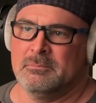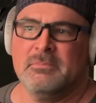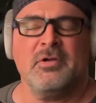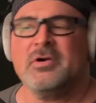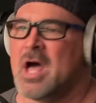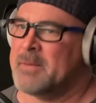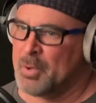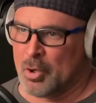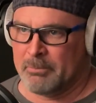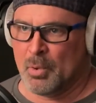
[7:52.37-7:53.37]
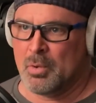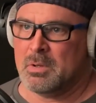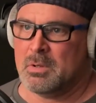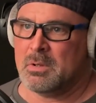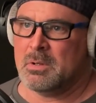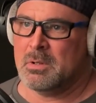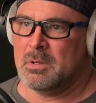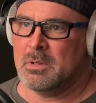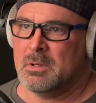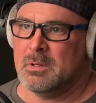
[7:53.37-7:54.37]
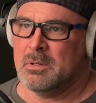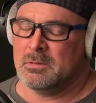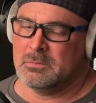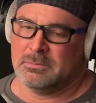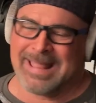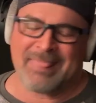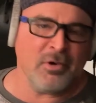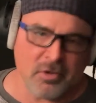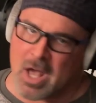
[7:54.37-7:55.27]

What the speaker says: They're not purple, and they're